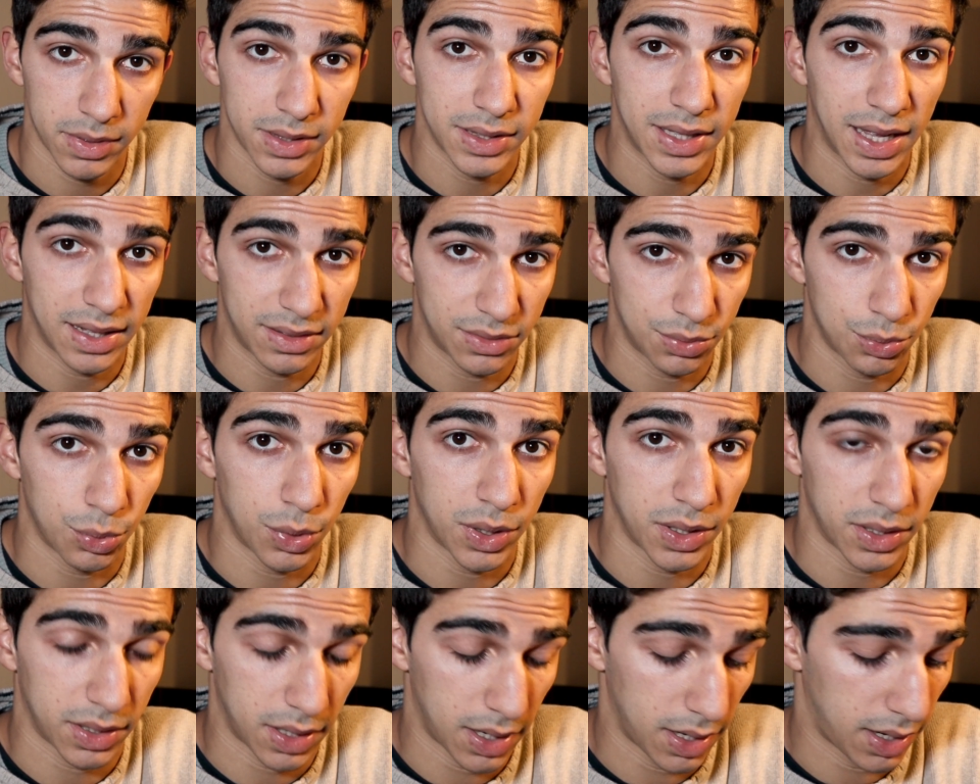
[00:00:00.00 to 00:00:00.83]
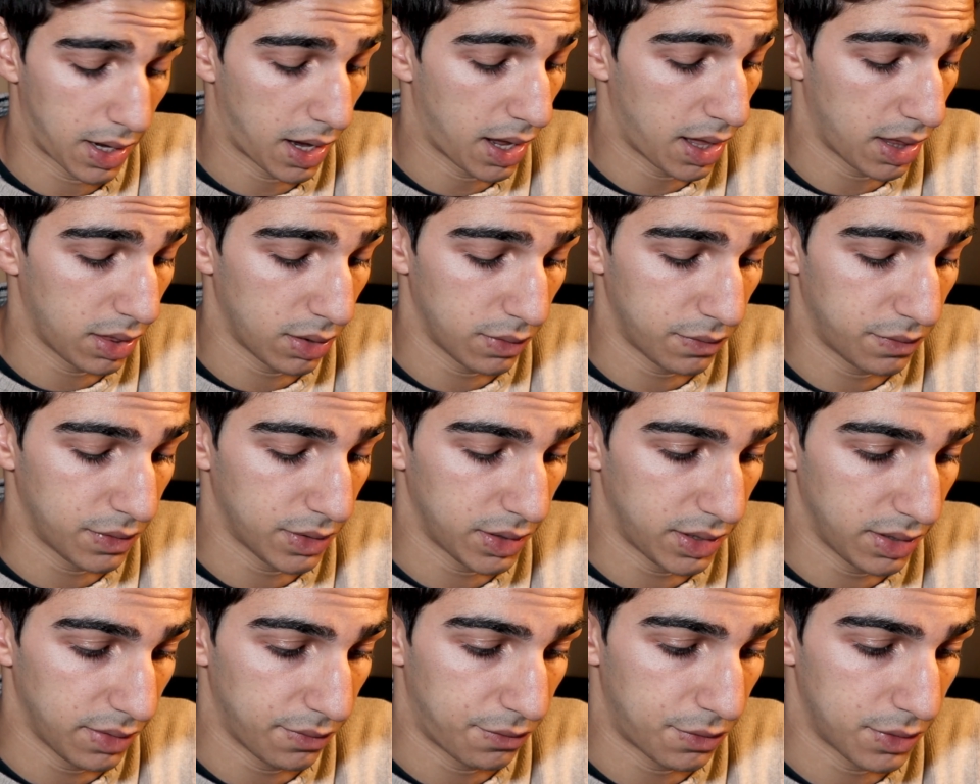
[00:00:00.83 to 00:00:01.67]
that's one hell of
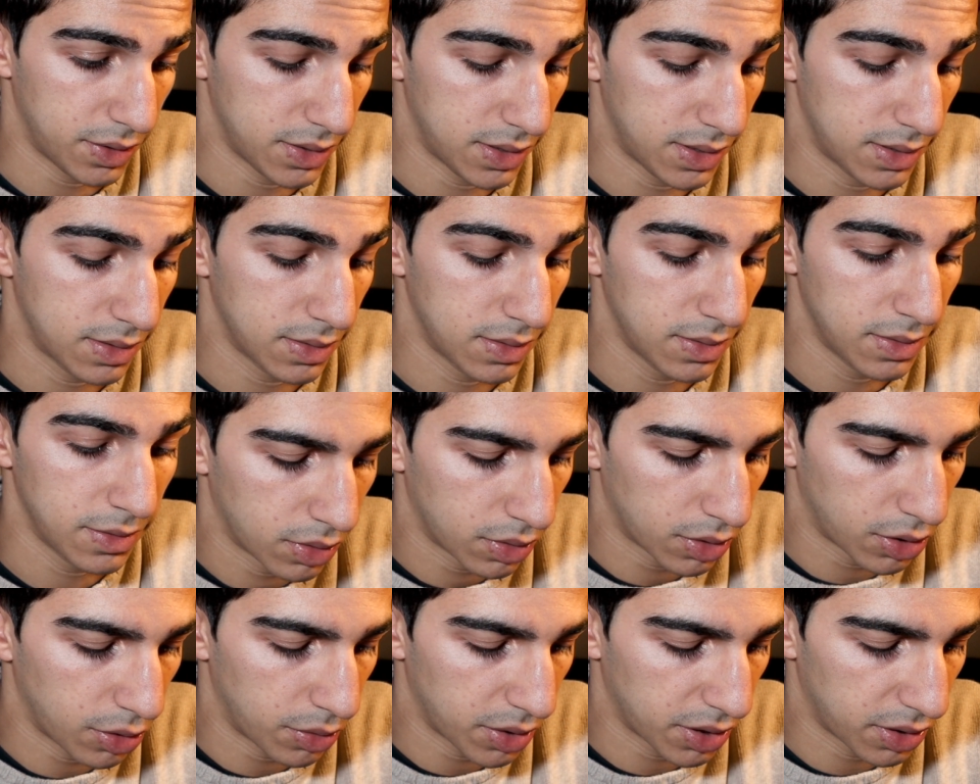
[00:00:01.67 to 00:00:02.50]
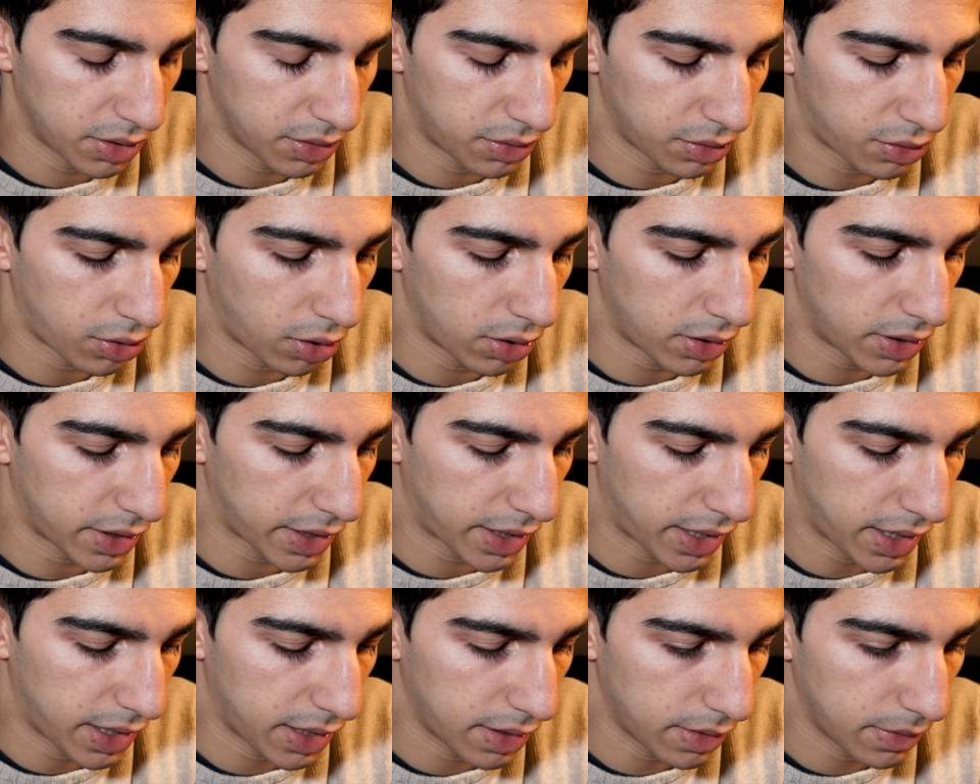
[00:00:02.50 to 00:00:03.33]
a difference. Going into color
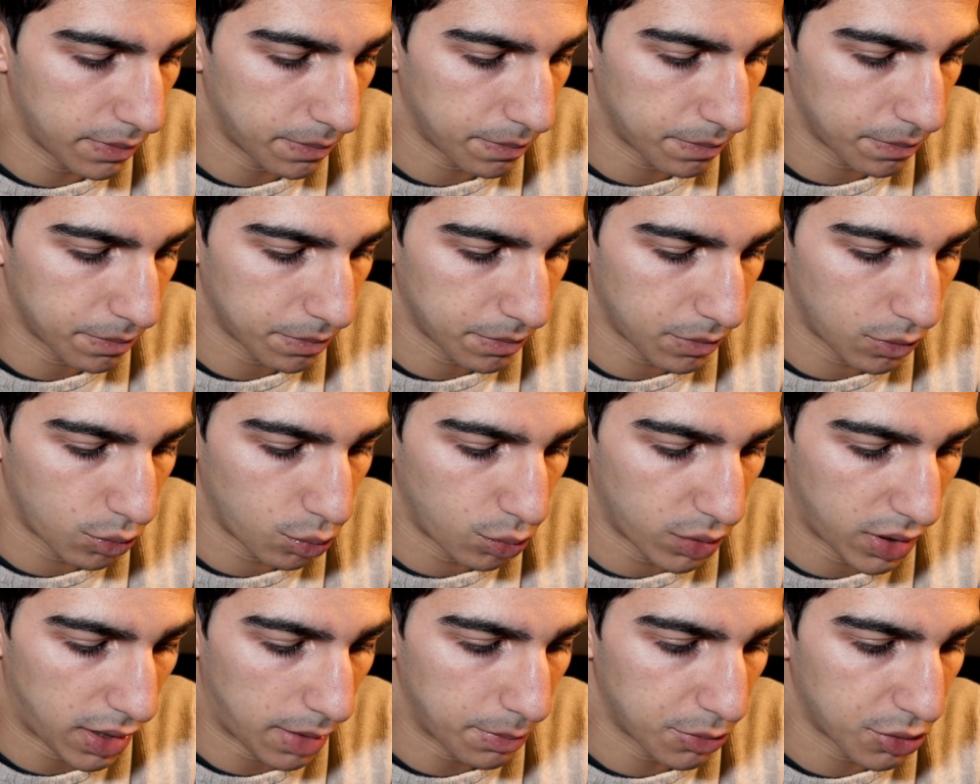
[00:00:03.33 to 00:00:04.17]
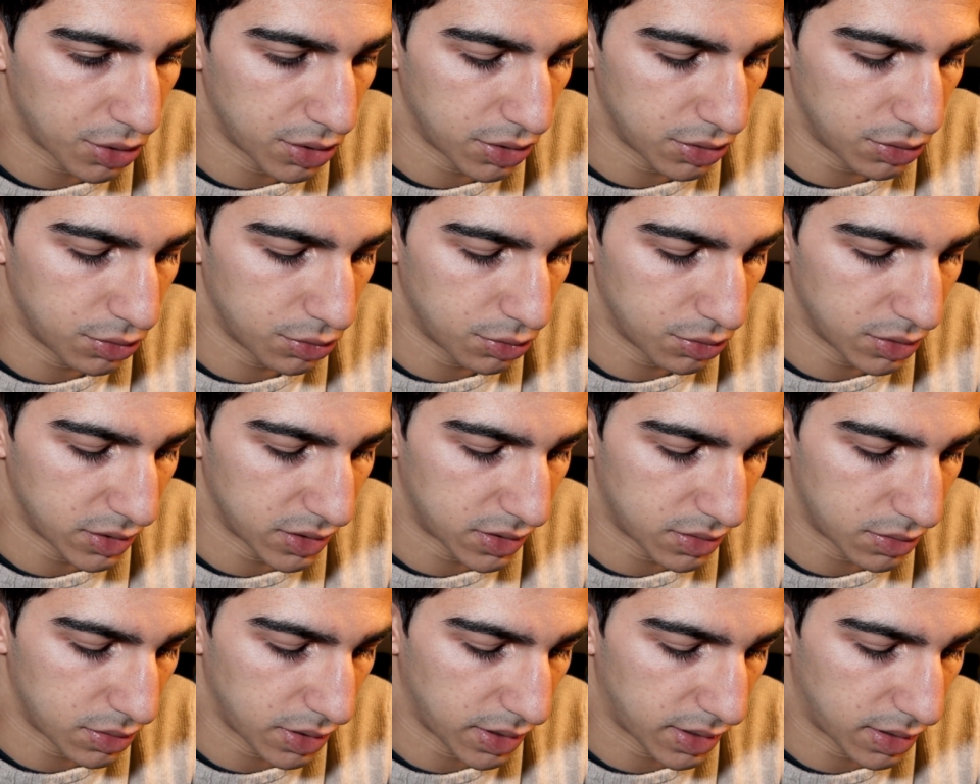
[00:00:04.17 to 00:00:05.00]
again, what I'm gonna do
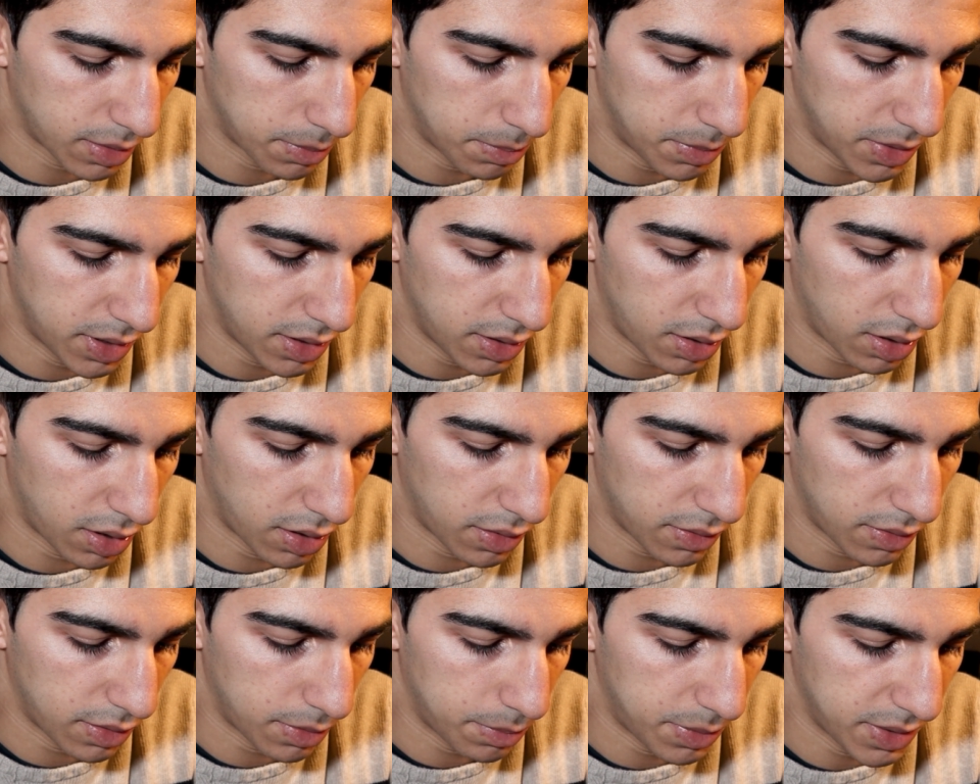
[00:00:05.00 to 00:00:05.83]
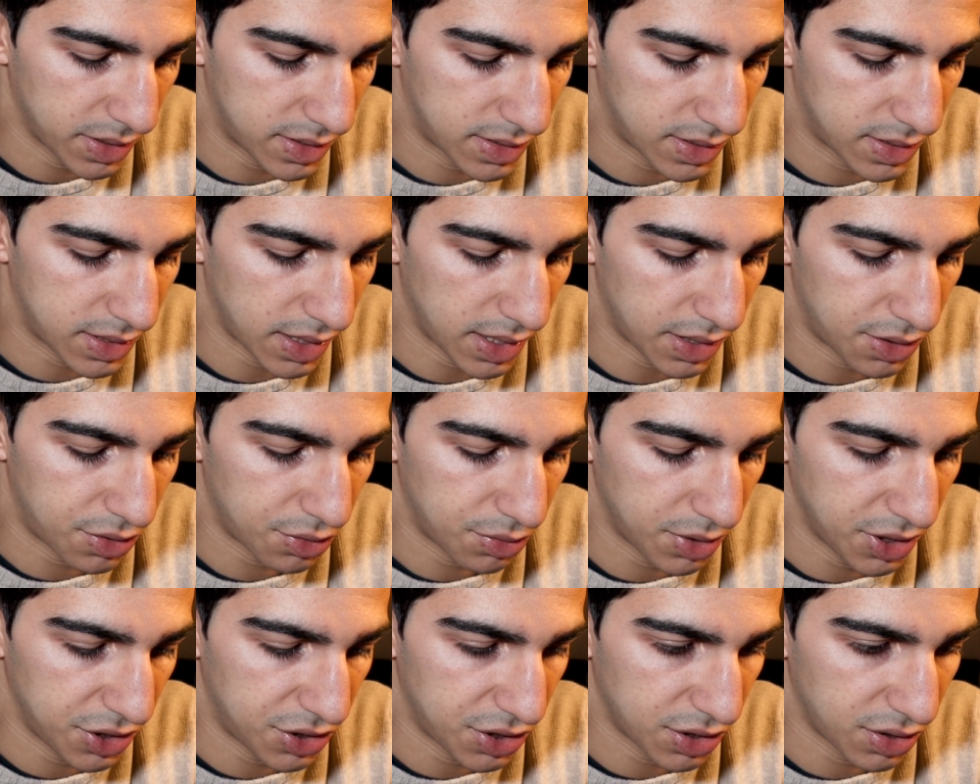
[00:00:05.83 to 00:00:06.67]
is take a bit
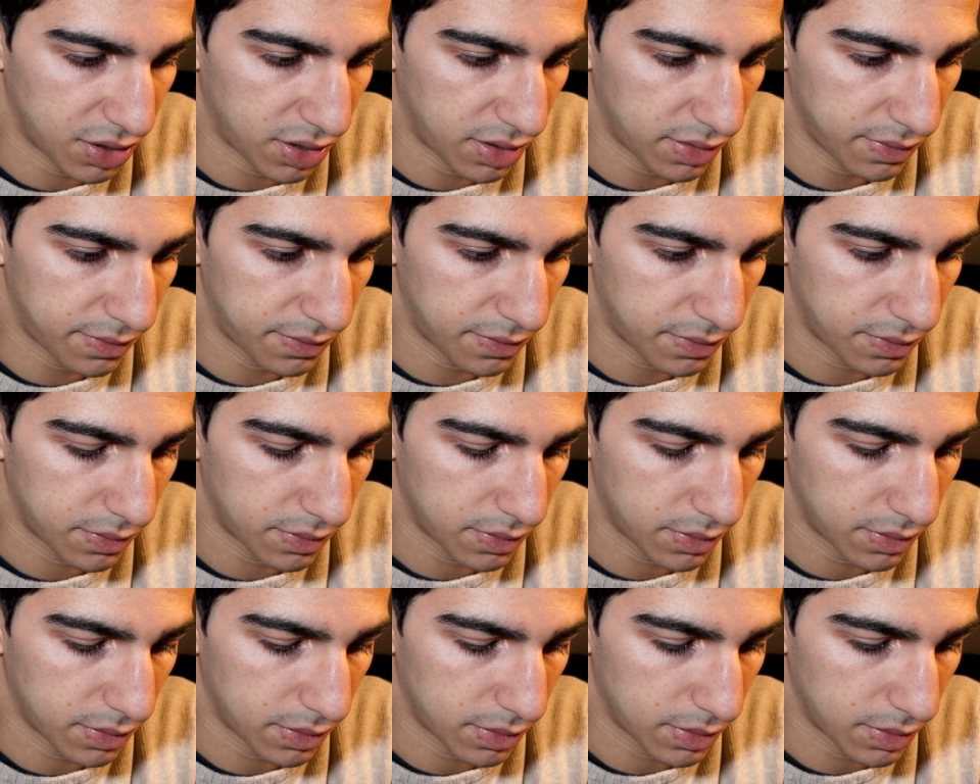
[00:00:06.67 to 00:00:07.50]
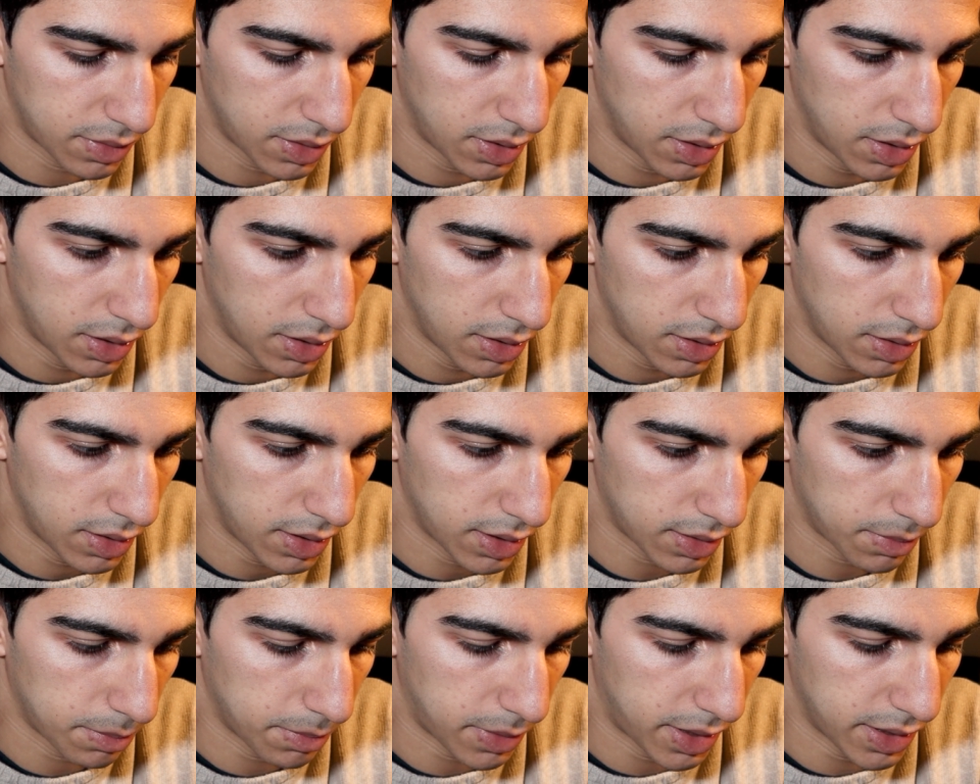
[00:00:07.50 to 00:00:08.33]
saturation off,
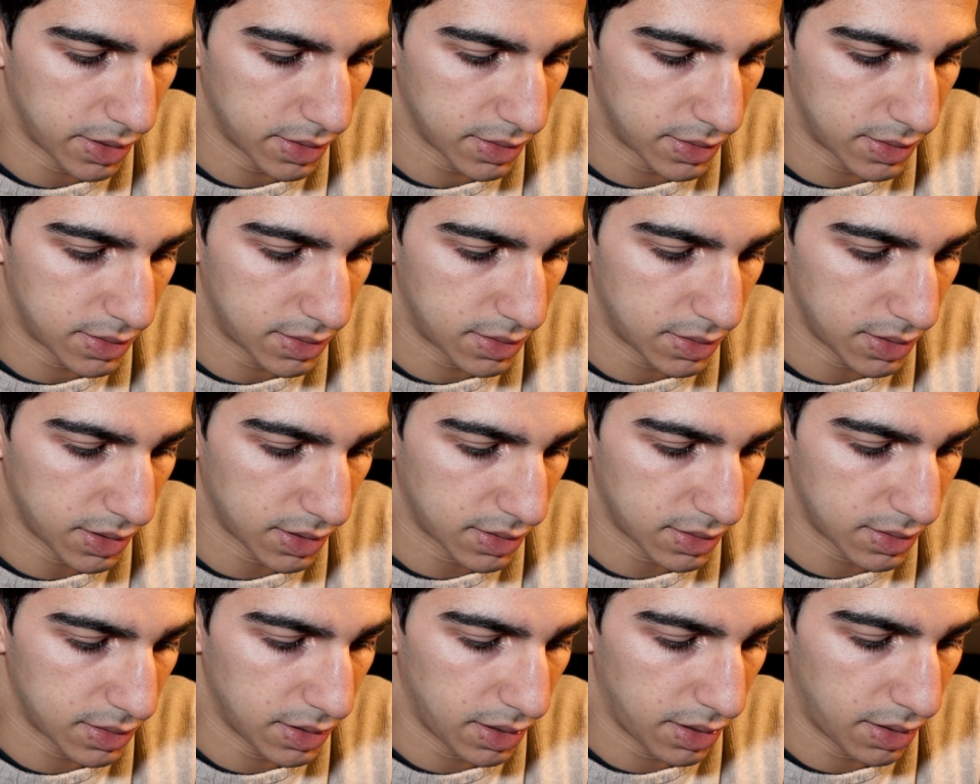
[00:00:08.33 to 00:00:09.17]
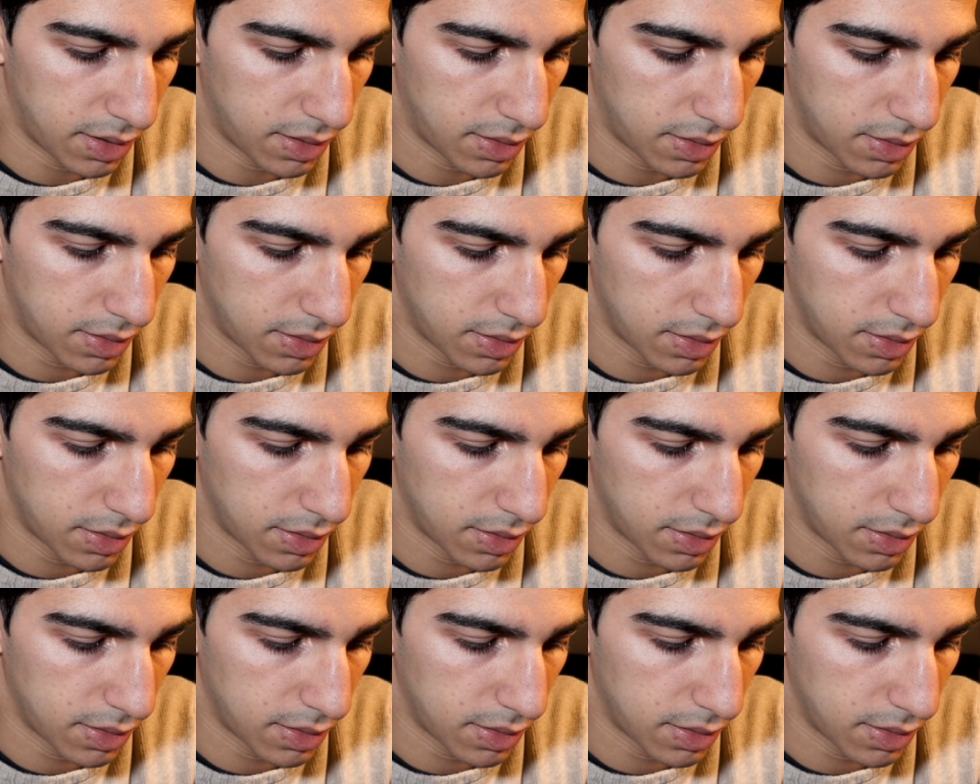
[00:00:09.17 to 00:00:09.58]
like -6 there.